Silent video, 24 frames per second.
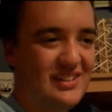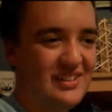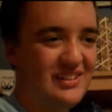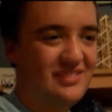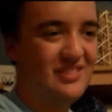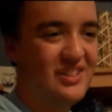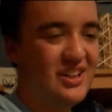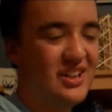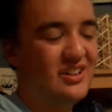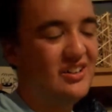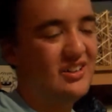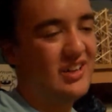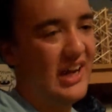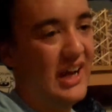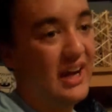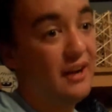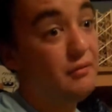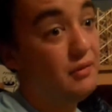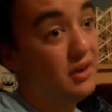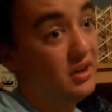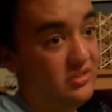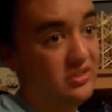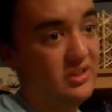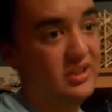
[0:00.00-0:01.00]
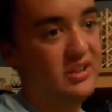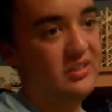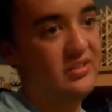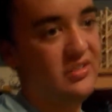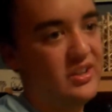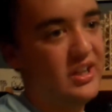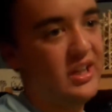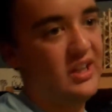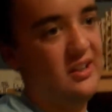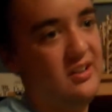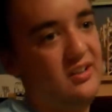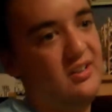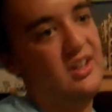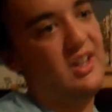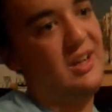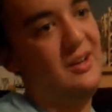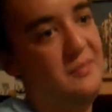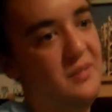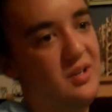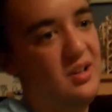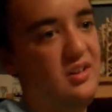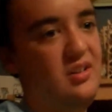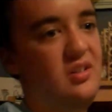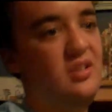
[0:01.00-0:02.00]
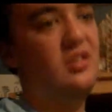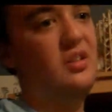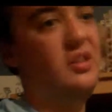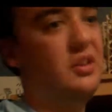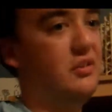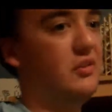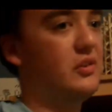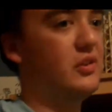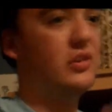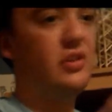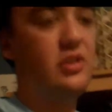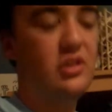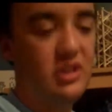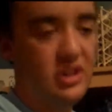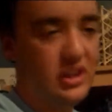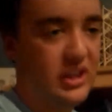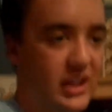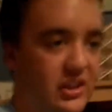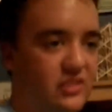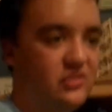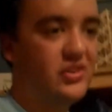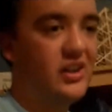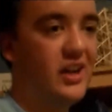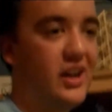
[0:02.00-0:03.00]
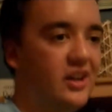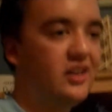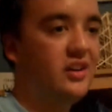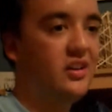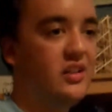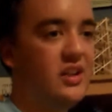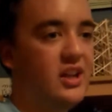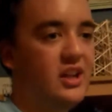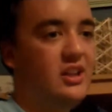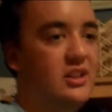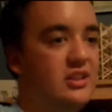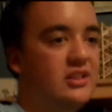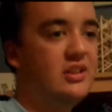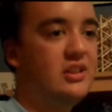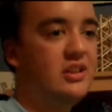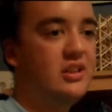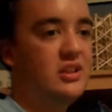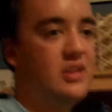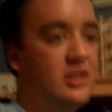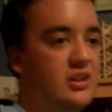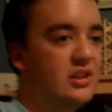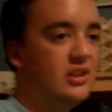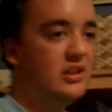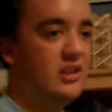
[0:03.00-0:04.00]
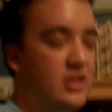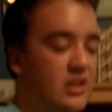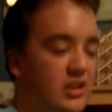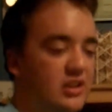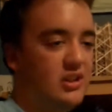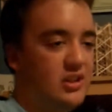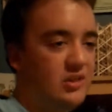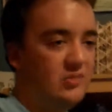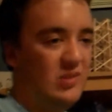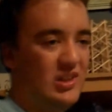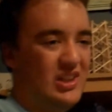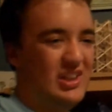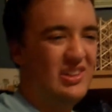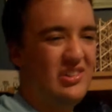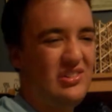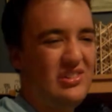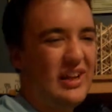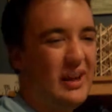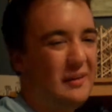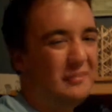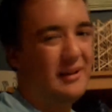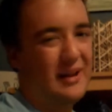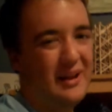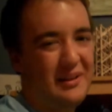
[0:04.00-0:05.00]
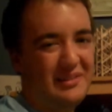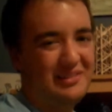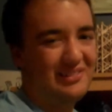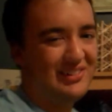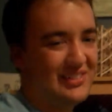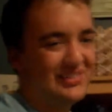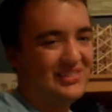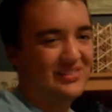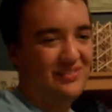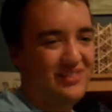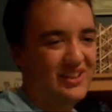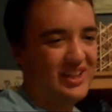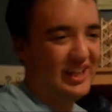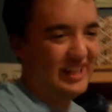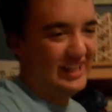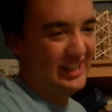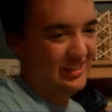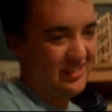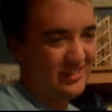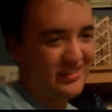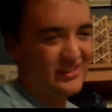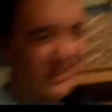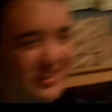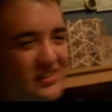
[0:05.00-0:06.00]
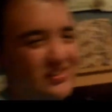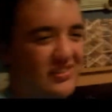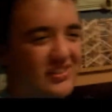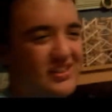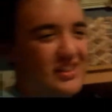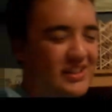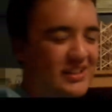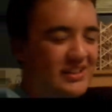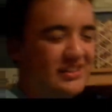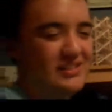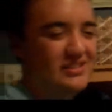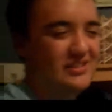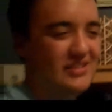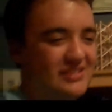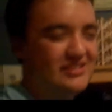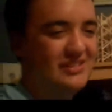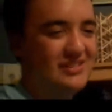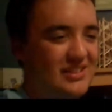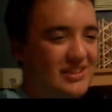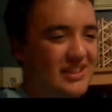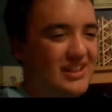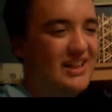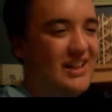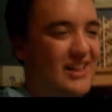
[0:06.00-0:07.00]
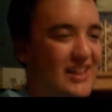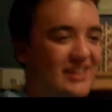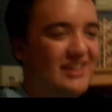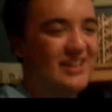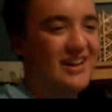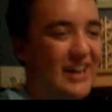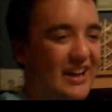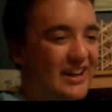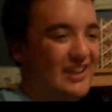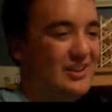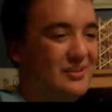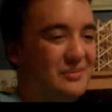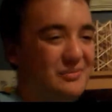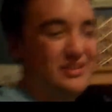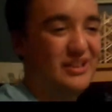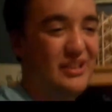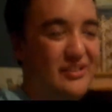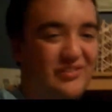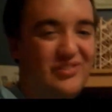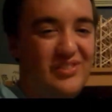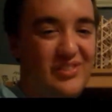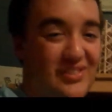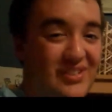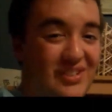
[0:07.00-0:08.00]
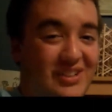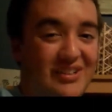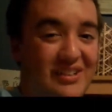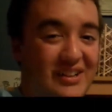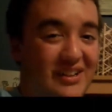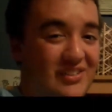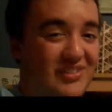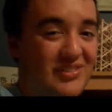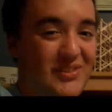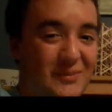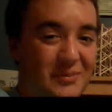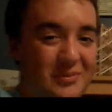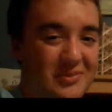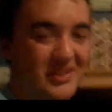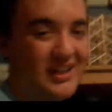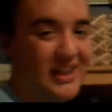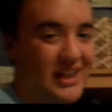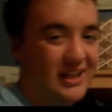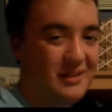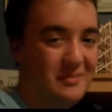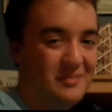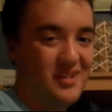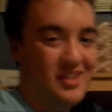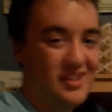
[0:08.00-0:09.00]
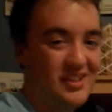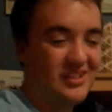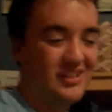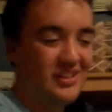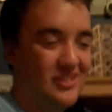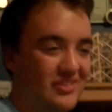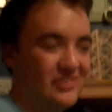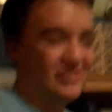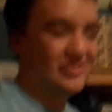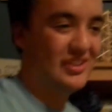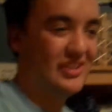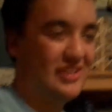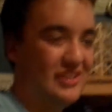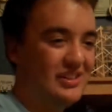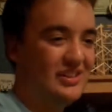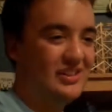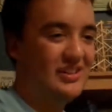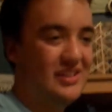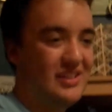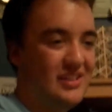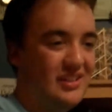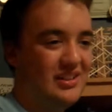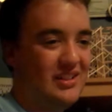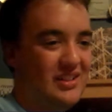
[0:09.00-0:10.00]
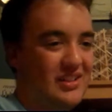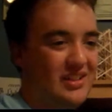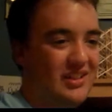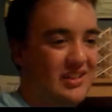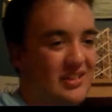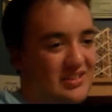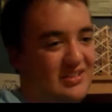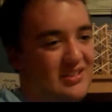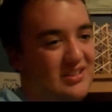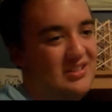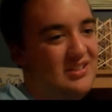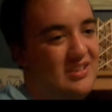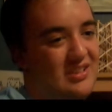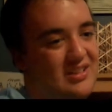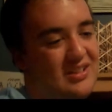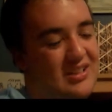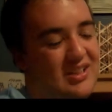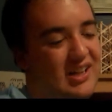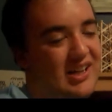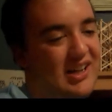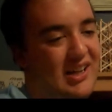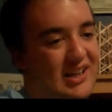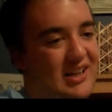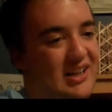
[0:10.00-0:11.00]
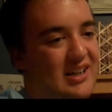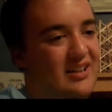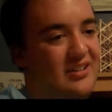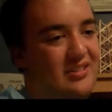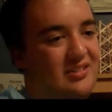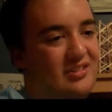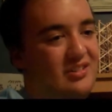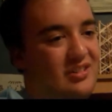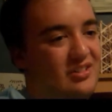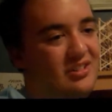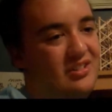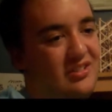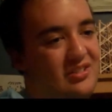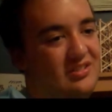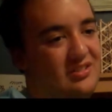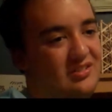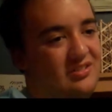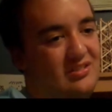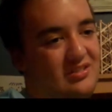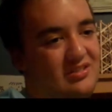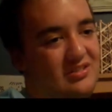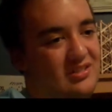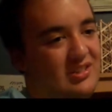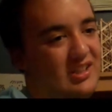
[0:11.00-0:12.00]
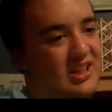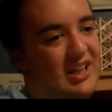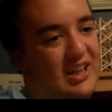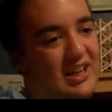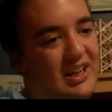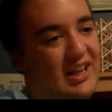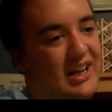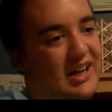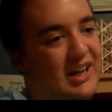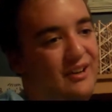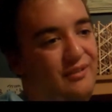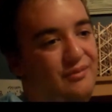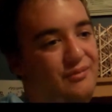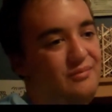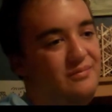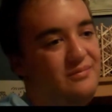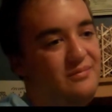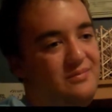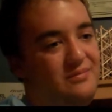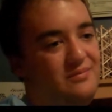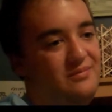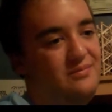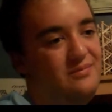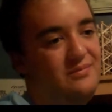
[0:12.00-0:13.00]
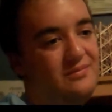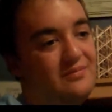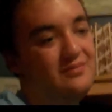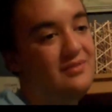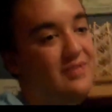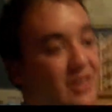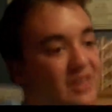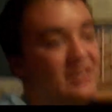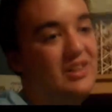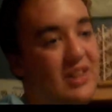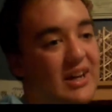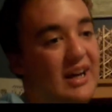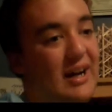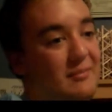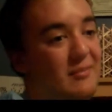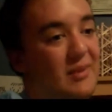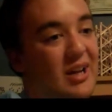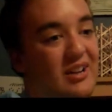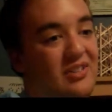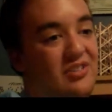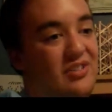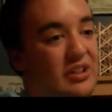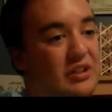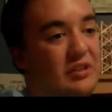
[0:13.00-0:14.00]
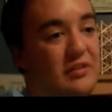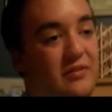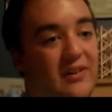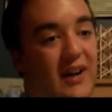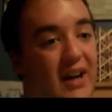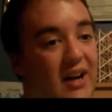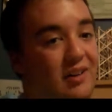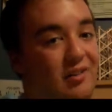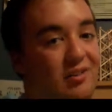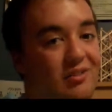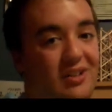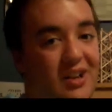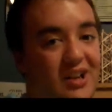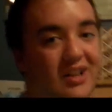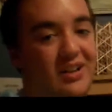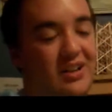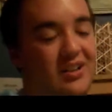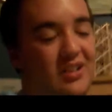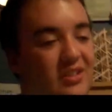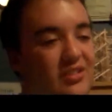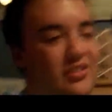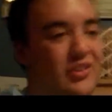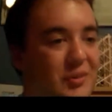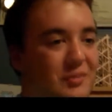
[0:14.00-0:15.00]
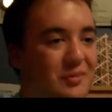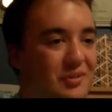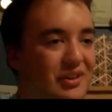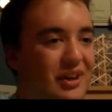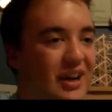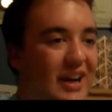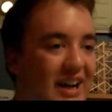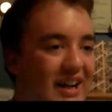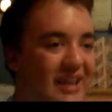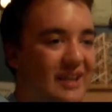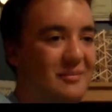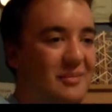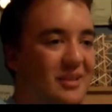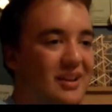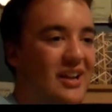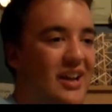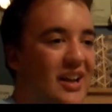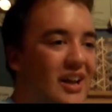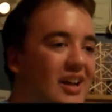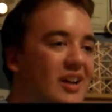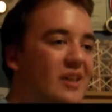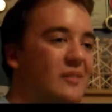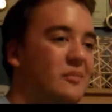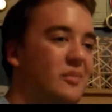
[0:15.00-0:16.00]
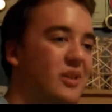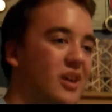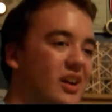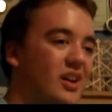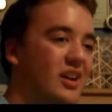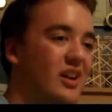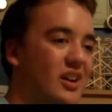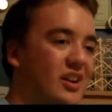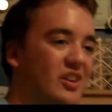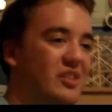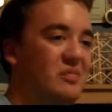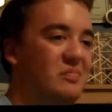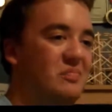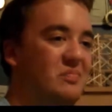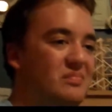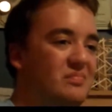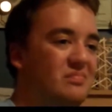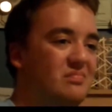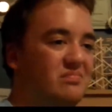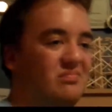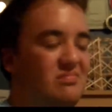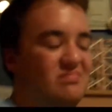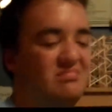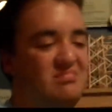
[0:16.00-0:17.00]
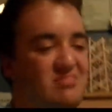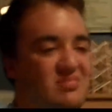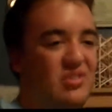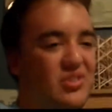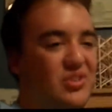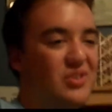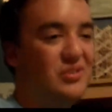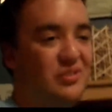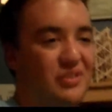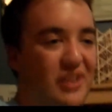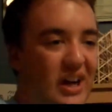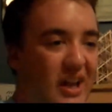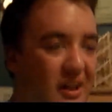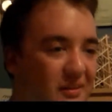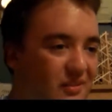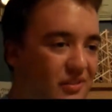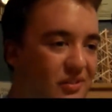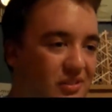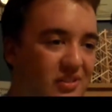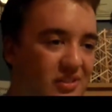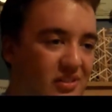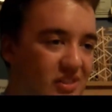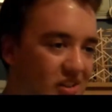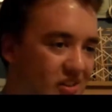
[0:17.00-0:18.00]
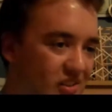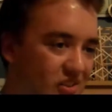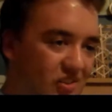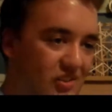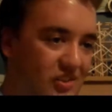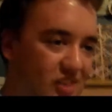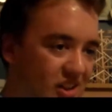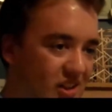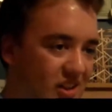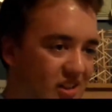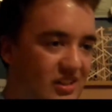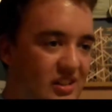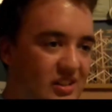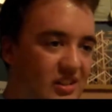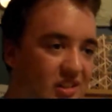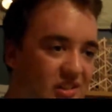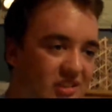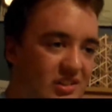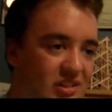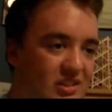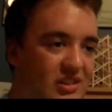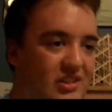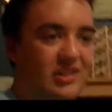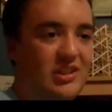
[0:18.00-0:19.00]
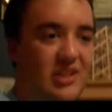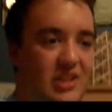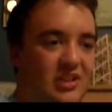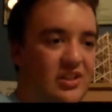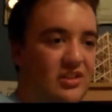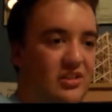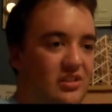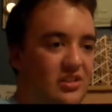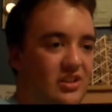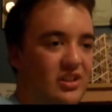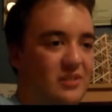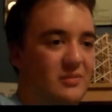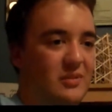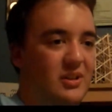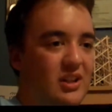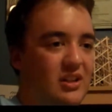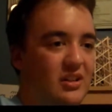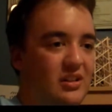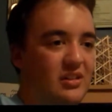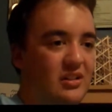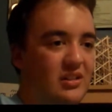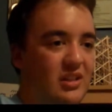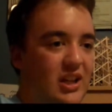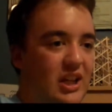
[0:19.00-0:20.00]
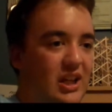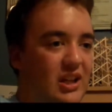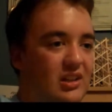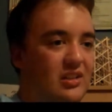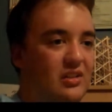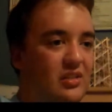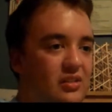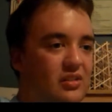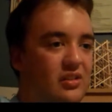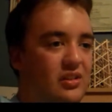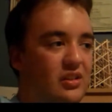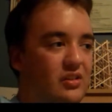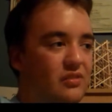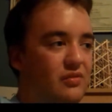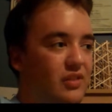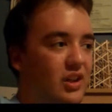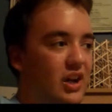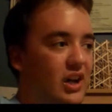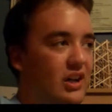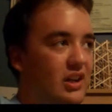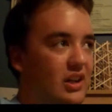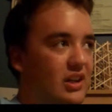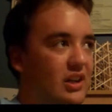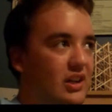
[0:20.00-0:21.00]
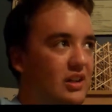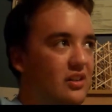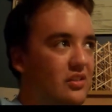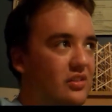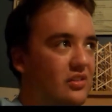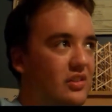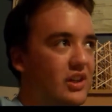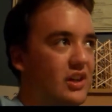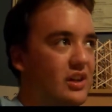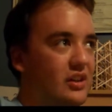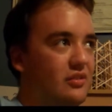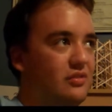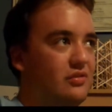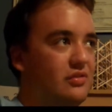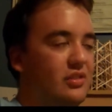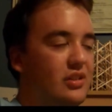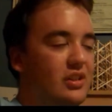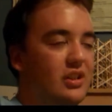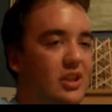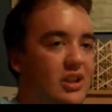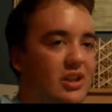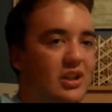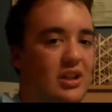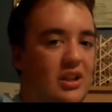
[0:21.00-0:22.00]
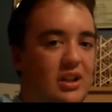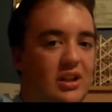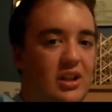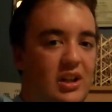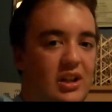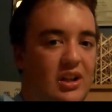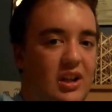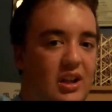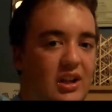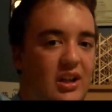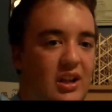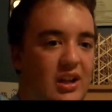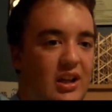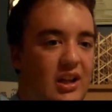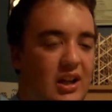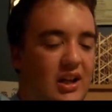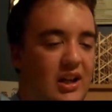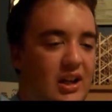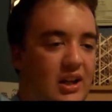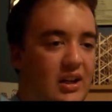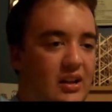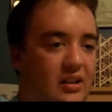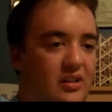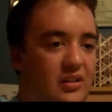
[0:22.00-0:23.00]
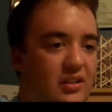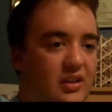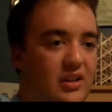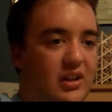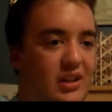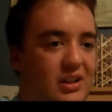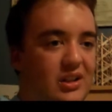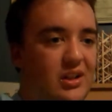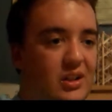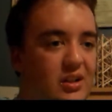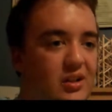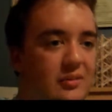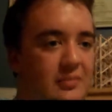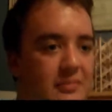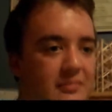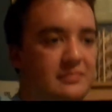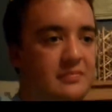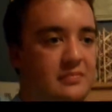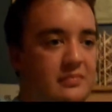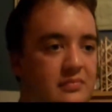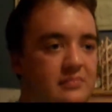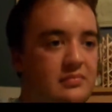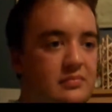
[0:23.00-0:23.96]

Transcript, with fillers: Well, I wasn't inside all day, but only recording inside all day, because that probably wasn't very interesting, and I don't blame if you don't want to subscribe, because I, or, like, I would, I'm not sure if I would want to subscribe, but, um, subscribe if you just want to see me, get used to vlogging and stuff, and um,